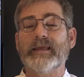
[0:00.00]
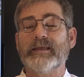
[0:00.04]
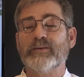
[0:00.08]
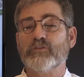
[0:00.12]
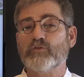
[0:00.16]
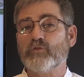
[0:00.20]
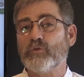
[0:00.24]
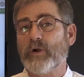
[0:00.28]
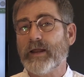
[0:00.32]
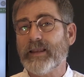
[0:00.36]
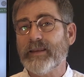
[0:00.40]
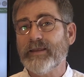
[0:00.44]

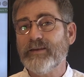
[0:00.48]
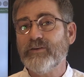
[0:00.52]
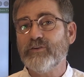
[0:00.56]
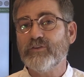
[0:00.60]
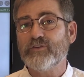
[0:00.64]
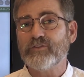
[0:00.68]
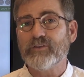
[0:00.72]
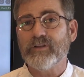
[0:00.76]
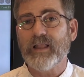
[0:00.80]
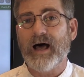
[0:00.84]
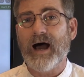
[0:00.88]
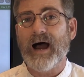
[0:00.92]
israeli
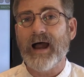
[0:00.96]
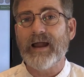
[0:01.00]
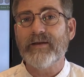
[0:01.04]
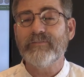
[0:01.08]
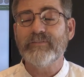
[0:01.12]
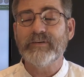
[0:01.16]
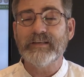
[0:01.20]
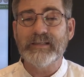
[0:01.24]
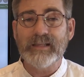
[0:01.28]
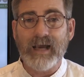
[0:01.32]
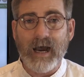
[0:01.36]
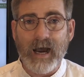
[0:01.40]
news
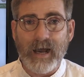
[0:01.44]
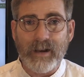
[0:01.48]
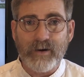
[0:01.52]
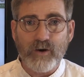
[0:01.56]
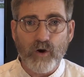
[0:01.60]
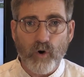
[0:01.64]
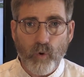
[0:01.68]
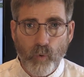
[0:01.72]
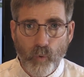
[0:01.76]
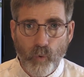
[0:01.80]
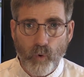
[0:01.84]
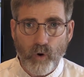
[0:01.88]
live dot
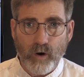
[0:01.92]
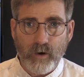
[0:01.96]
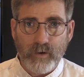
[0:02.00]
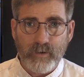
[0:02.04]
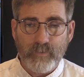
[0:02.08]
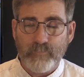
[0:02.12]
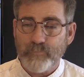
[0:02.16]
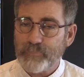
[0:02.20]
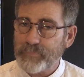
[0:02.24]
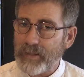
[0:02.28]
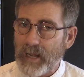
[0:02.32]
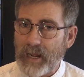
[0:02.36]
org.
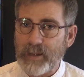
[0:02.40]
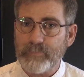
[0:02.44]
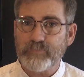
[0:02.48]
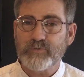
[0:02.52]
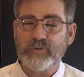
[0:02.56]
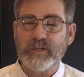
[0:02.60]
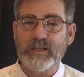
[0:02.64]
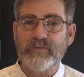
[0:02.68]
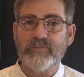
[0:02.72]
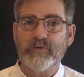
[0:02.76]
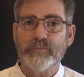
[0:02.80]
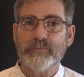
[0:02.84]
I'm
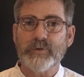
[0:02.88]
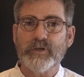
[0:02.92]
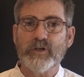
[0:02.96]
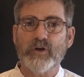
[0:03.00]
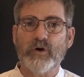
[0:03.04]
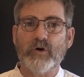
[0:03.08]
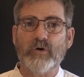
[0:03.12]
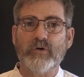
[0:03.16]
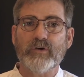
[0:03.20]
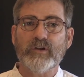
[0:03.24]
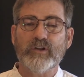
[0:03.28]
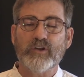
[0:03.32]
Stephen
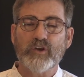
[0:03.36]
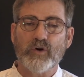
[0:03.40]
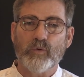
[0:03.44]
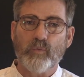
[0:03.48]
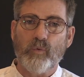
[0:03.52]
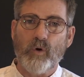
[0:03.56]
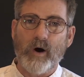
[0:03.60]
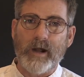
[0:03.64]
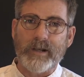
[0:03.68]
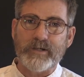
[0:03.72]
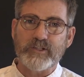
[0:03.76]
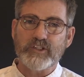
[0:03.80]
Ben-Nun. You're
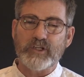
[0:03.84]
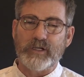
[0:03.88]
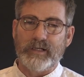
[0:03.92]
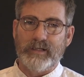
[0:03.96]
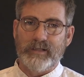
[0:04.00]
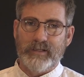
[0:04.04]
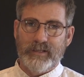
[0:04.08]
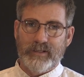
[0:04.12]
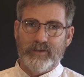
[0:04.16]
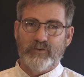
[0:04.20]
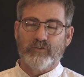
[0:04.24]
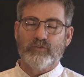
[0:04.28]

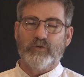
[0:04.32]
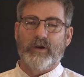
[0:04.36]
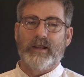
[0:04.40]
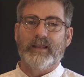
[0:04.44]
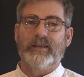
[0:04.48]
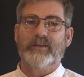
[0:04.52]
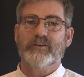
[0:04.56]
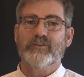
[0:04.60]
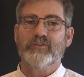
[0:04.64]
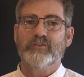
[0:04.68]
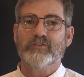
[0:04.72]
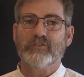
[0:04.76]
watching
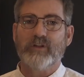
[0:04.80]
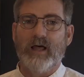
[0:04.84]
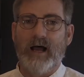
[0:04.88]
Israeli News